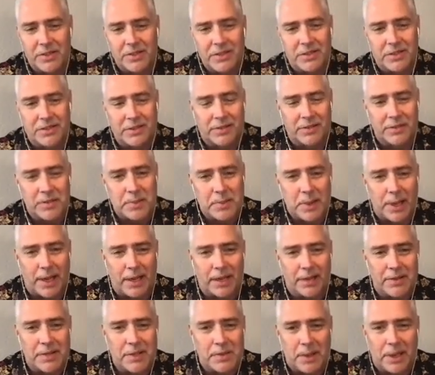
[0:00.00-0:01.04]
Oh, was, that's
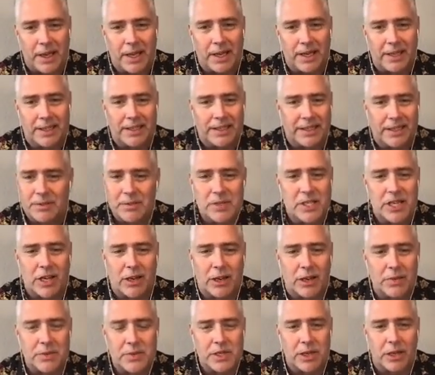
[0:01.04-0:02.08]
terrible. It was,
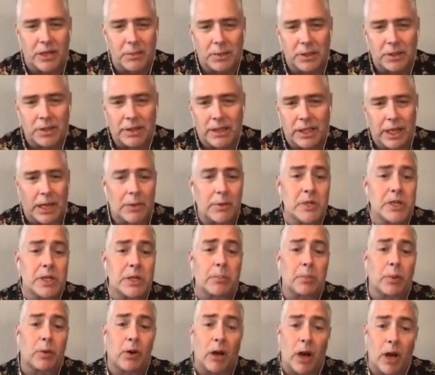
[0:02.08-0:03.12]
ter it was terrible. And I
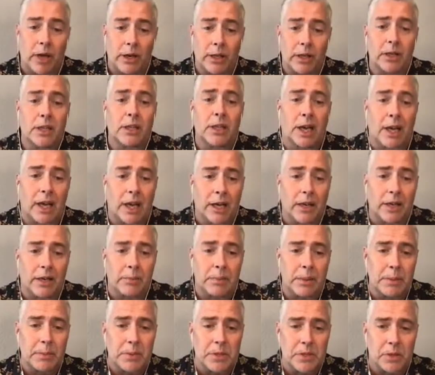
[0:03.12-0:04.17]
would see piranha a
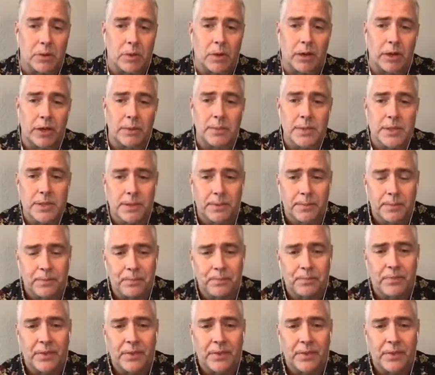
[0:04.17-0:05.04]
lot in people's aquariums.